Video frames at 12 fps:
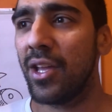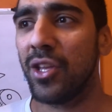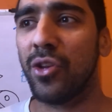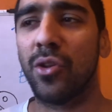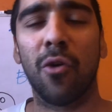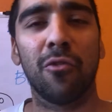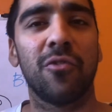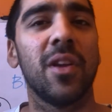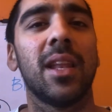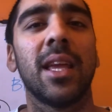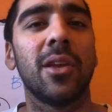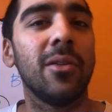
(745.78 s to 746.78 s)
you don't
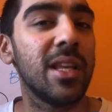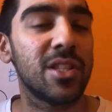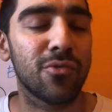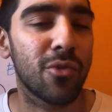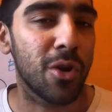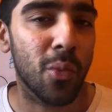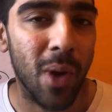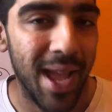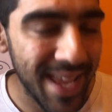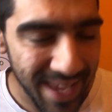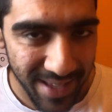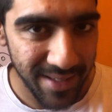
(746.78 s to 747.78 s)
feel like you need to run
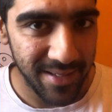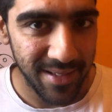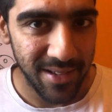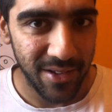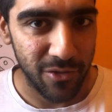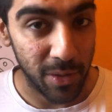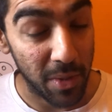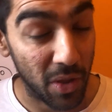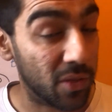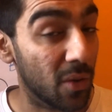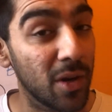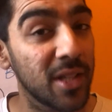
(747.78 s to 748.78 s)
away from your
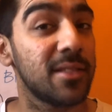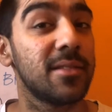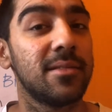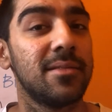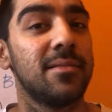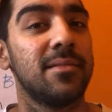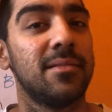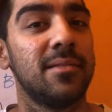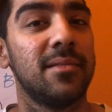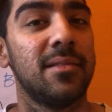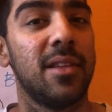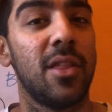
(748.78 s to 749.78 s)
thoughts
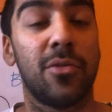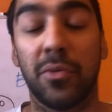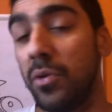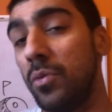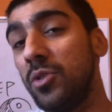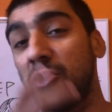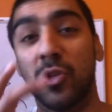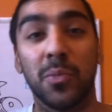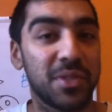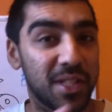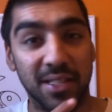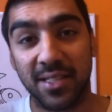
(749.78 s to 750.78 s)
through
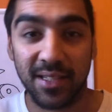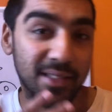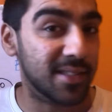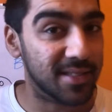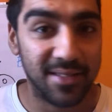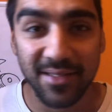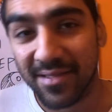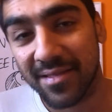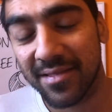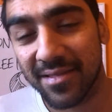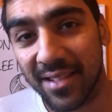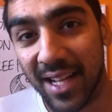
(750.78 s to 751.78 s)
substances
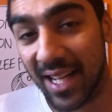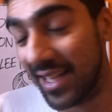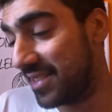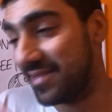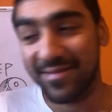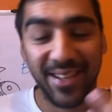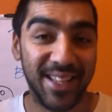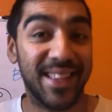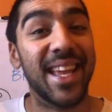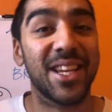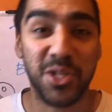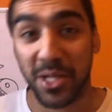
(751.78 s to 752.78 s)
and
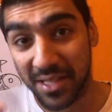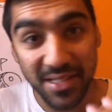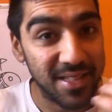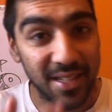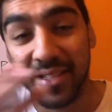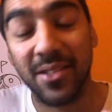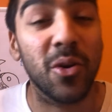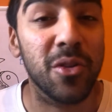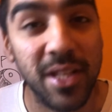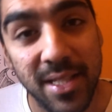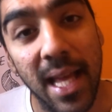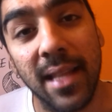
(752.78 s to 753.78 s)
addictions and
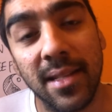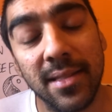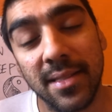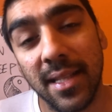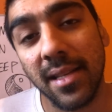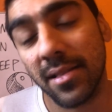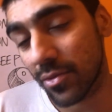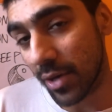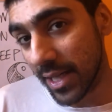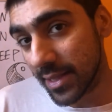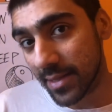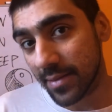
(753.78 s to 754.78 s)
other tendencies,
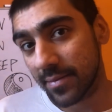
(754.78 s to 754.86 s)
right?